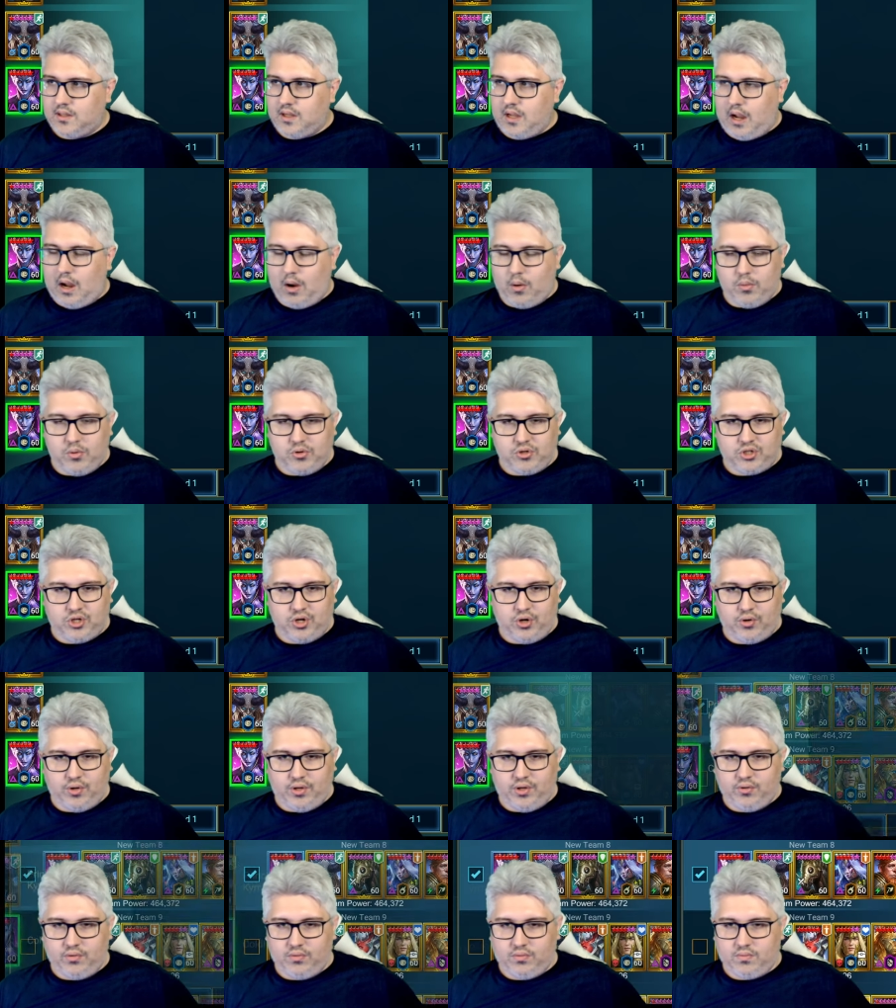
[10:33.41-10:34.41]
I will show
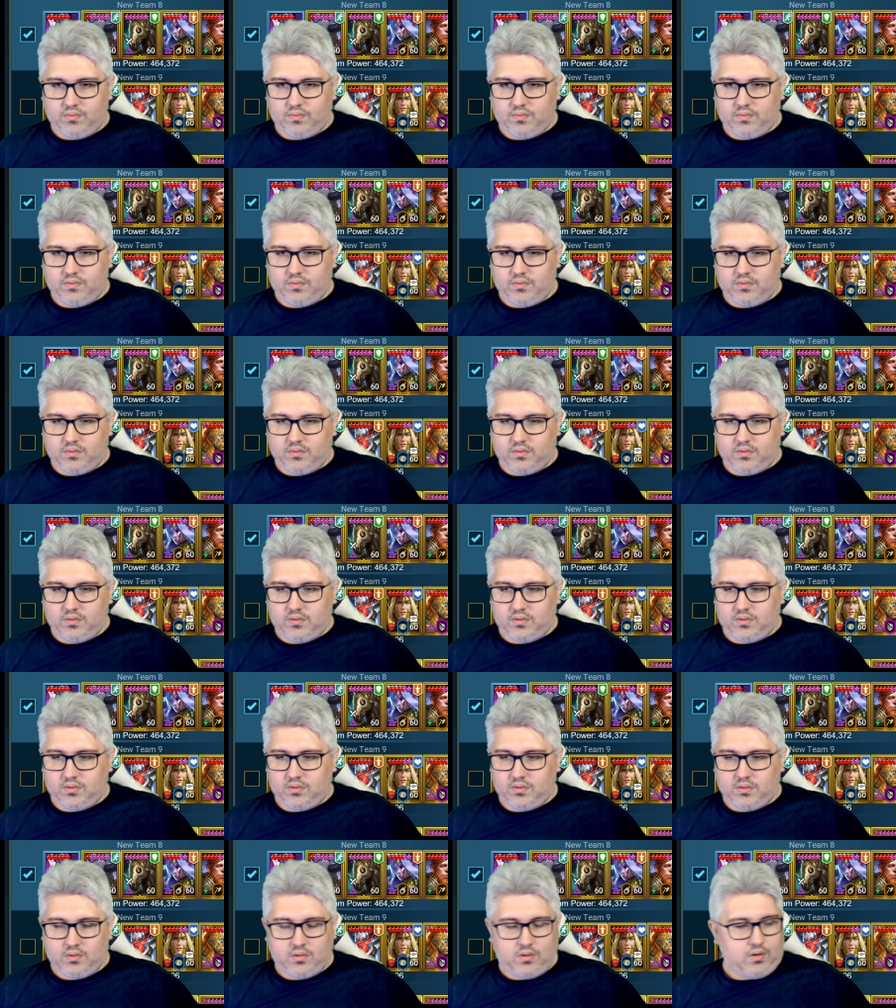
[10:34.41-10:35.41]
you
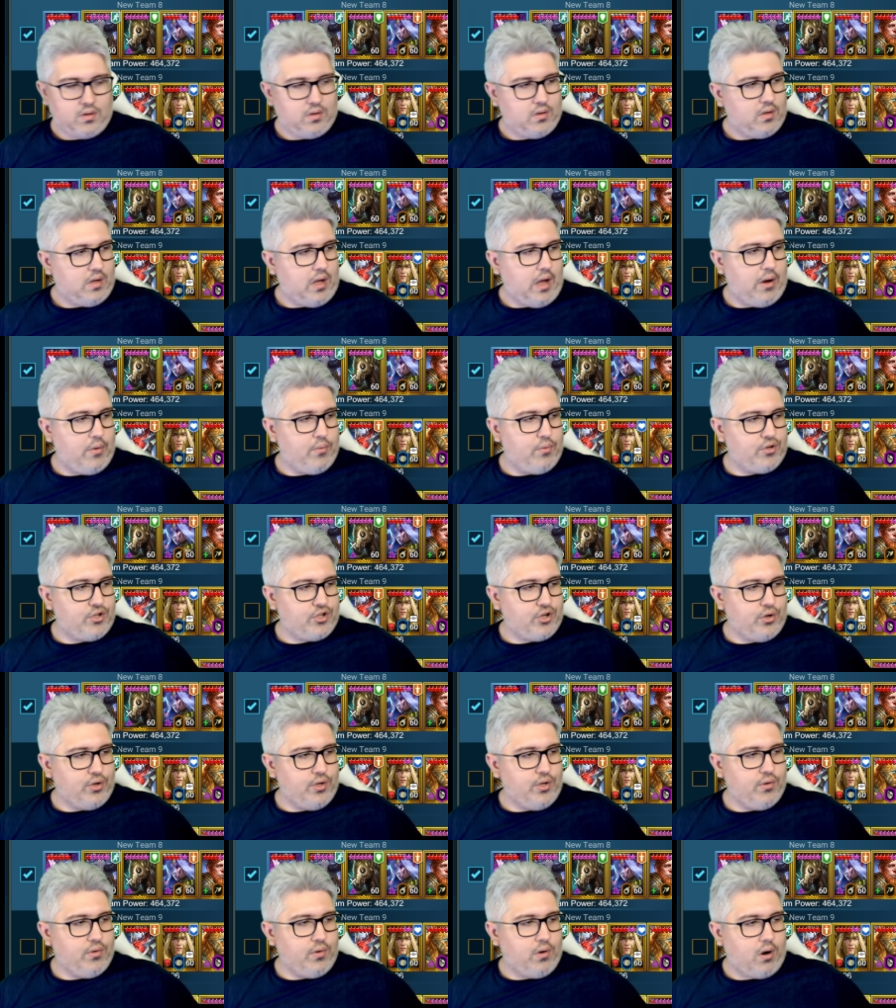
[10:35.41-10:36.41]

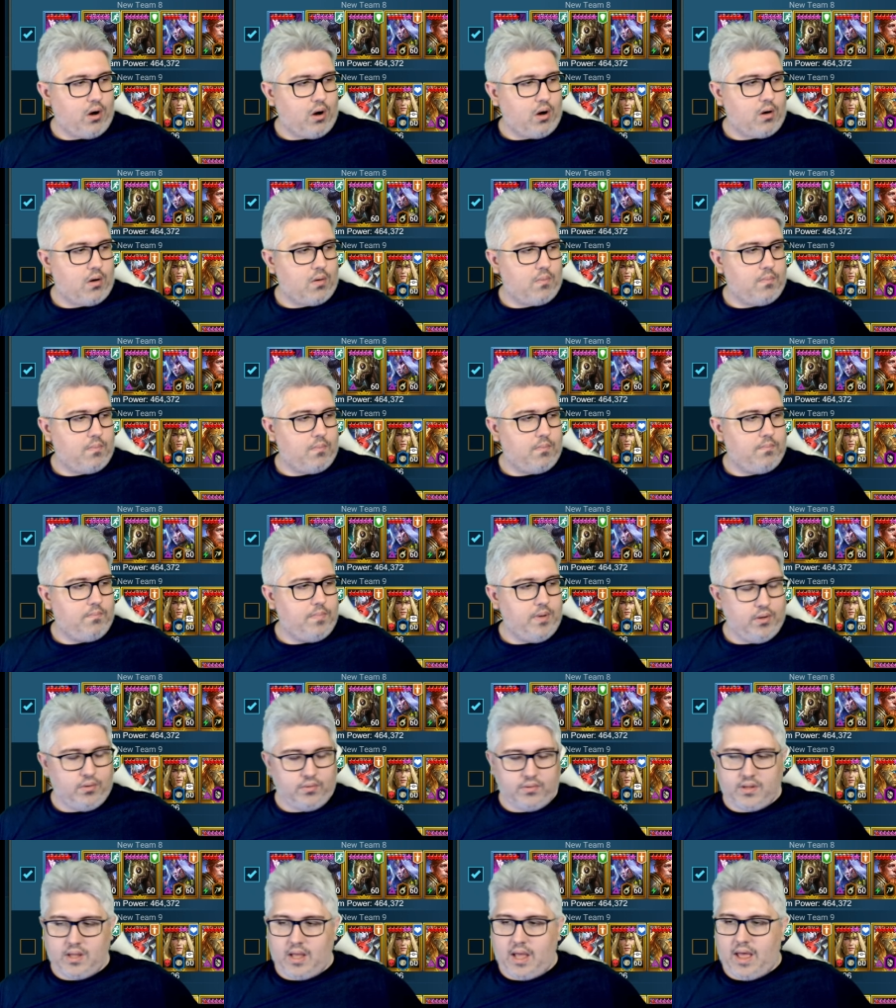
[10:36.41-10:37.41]
her
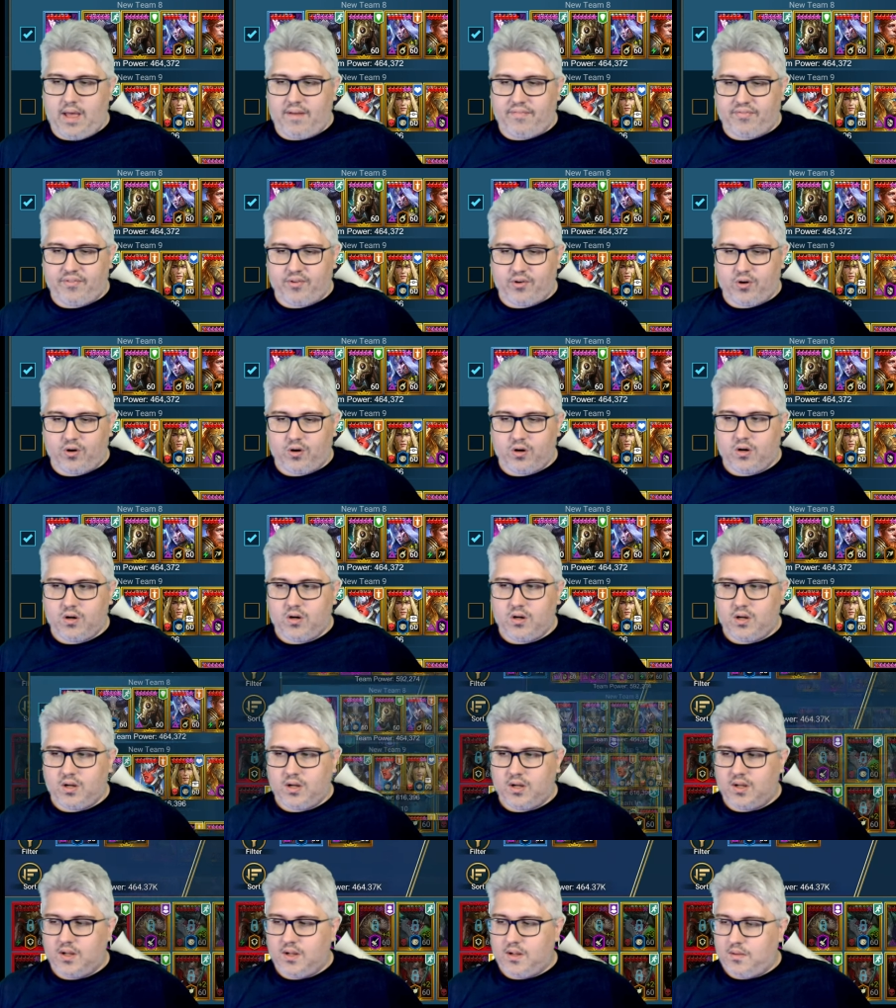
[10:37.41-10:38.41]
build after.
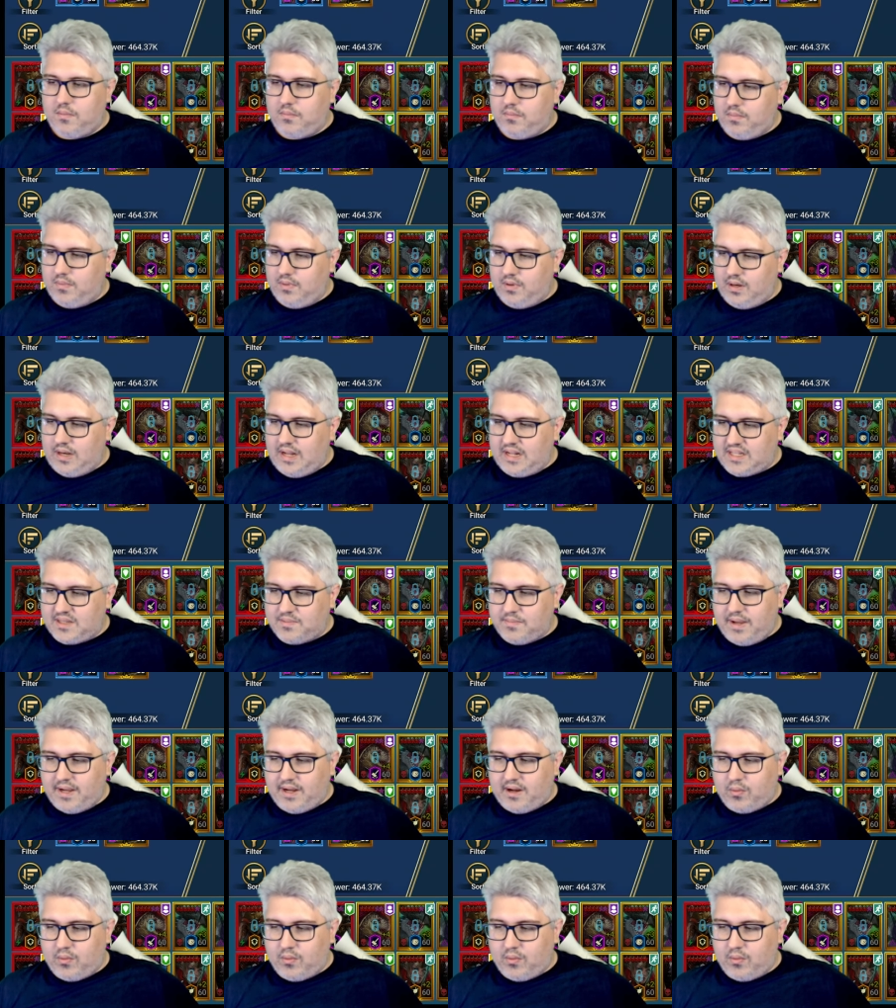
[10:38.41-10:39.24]
Let's make a